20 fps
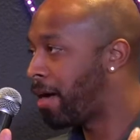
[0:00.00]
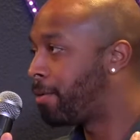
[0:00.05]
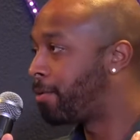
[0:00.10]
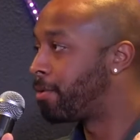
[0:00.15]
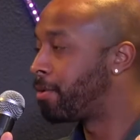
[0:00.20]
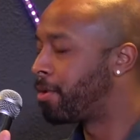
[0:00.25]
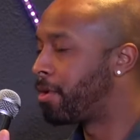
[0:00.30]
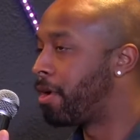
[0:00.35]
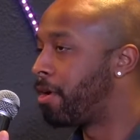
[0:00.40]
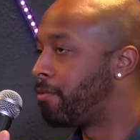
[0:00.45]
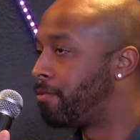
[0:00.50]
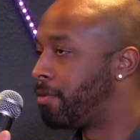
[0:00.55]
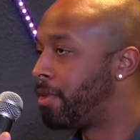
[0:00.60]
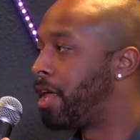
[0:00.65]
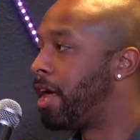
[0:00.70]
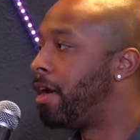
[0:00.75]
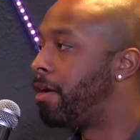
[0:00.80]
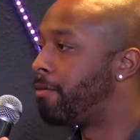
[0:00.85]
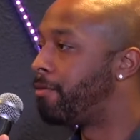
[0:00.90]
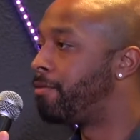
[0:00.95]
power of
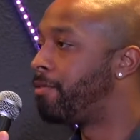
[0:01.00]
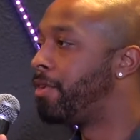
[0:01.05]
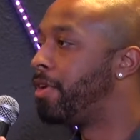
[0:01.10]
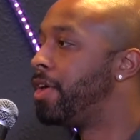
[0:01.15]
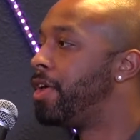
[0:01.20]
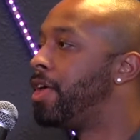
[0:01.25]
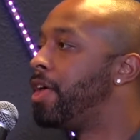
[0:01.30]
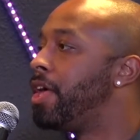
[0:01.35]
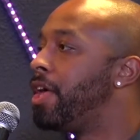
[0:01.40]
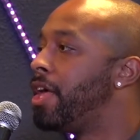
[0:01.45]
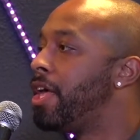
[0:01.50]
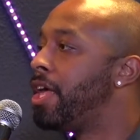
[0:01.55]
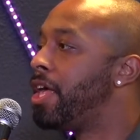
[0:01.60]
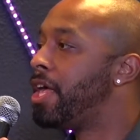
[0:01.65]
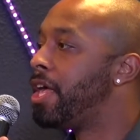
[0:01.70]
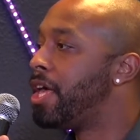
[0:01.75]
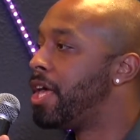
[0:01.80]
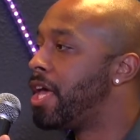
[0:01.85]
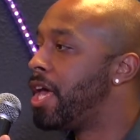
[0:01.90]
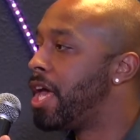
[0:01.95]
love
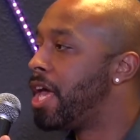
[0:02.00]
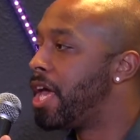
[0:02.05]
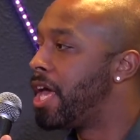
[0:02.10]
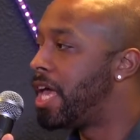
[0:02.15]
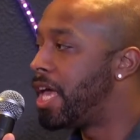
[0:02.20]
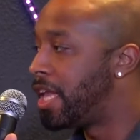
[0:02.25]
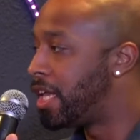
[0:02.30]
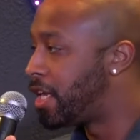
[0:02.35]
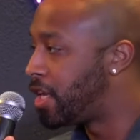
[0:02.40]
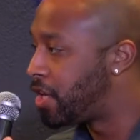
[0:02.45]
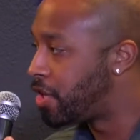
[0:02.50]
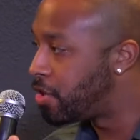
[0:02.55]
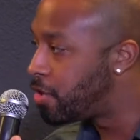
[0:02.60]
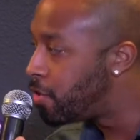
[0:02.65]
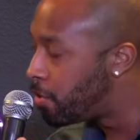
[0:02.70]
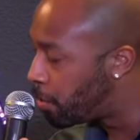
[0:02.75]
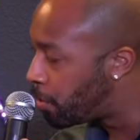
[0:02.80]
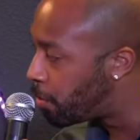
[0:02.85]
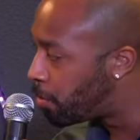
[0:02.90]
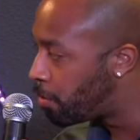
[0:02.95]
in
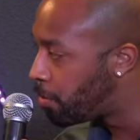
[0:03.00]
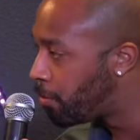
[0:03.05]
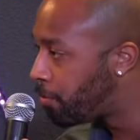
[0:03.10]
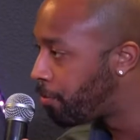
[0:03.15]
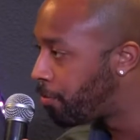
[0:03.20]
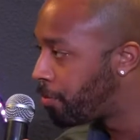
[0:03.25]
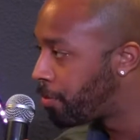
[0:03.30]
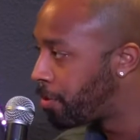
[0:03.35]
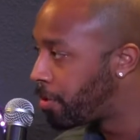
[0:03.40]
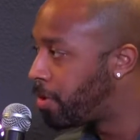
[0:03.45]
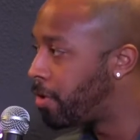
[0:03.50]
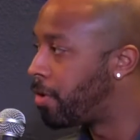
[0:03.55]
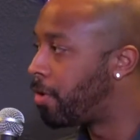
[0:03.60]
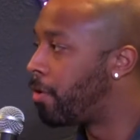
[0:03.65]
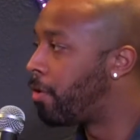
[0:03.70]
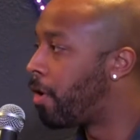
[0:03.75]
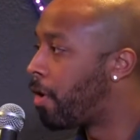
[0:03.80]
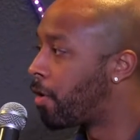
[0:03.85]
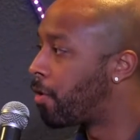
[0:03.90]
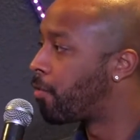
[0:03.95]
you,
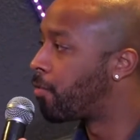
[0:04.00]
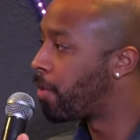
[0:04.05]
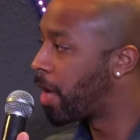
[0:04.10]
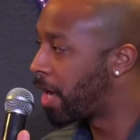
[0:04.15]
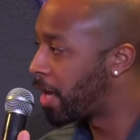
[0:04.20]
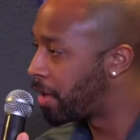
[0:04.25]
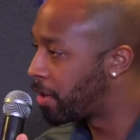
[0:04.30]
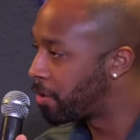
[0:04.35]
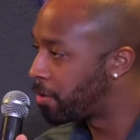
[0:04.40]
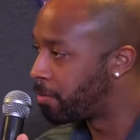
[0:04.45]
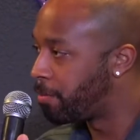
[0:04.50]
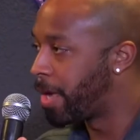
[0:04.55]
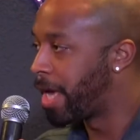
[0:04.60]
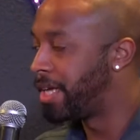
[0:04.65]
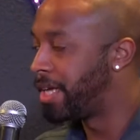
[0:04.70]
on a regular